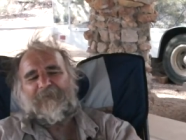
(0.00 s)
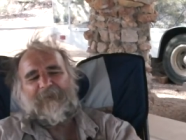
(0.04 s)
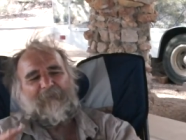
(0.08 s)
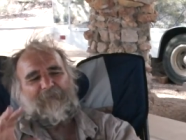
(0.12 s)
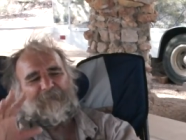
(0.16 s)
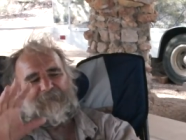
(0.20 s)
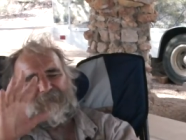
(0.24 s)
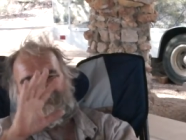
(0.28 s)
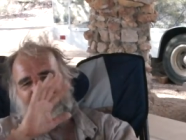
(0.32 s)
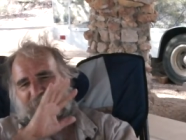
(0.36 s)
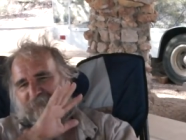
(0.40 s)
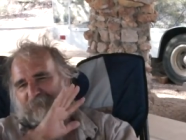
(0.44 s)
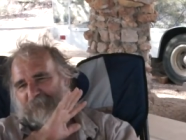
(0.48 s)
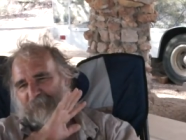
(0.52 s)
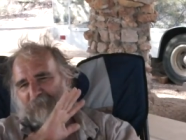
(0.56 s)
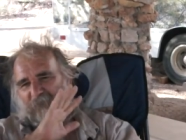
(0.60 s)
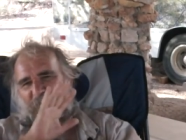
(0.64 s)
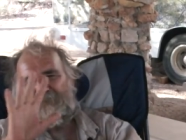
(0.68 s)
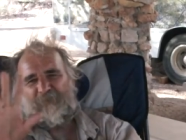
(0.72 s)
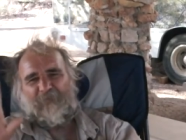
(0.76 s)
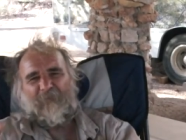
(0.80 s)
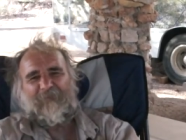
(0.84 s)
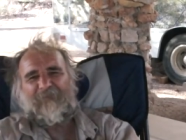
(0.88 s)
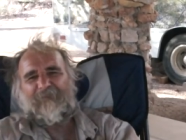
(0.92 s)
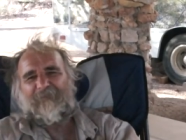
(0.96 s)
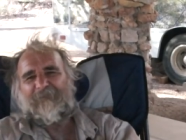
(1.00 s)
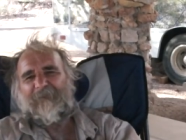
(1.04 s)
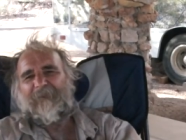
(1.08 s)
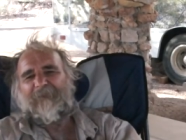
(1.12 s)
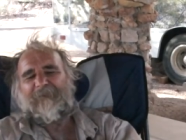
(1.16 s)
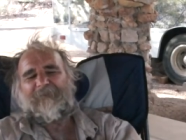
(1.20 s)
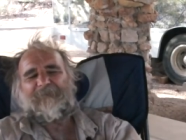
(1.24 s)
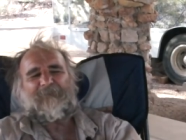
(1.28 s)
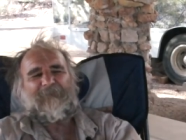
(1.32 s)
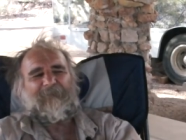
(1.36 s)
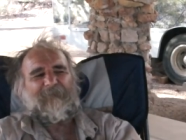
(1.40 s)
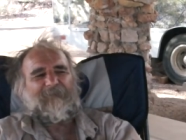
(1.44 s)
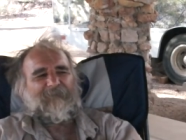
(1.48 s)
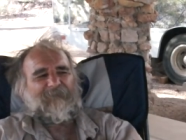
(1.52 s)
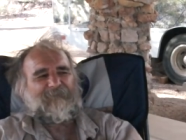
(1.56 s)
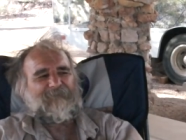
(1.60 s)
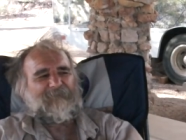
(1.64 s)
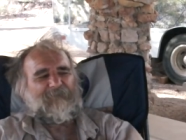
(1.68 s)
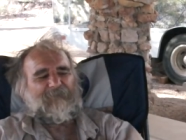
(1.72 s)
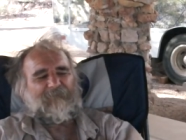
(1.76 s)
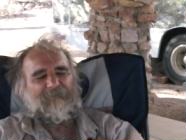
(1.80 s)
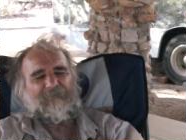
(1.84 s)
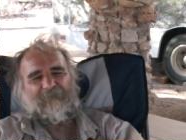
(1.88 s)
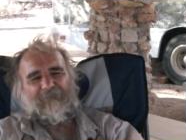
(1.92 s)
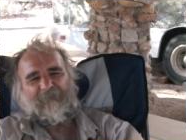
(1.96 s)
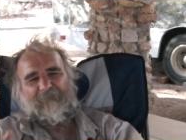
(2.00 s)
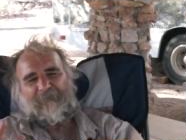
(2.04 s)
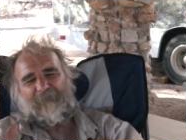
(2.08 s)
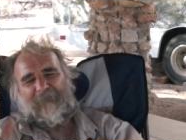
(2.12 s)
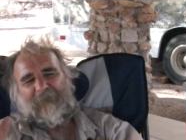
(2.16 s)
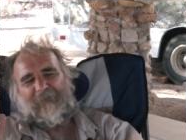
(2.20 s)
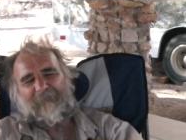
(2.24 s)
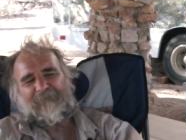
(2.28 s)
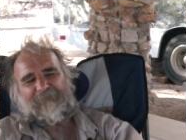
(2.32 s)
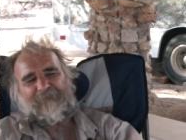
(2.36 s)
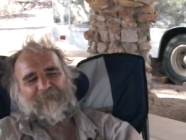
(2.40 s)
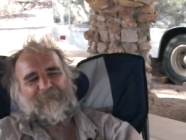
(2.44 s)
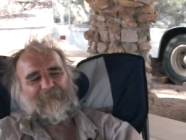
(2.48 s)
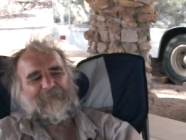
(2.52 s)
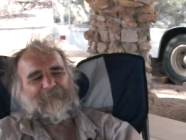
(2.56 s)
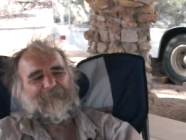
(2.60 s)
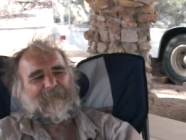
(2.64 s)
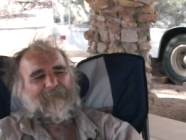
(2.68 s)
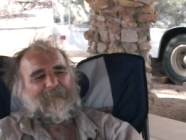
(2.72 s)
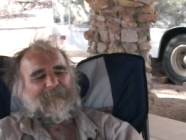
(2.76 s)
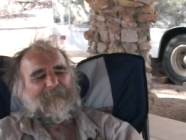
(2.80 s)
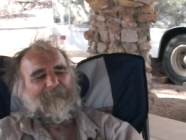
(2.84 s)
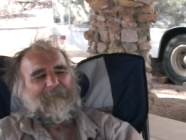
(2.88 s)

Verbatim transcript: That was a twenty dollar bill. I said, look, Bob Schultz,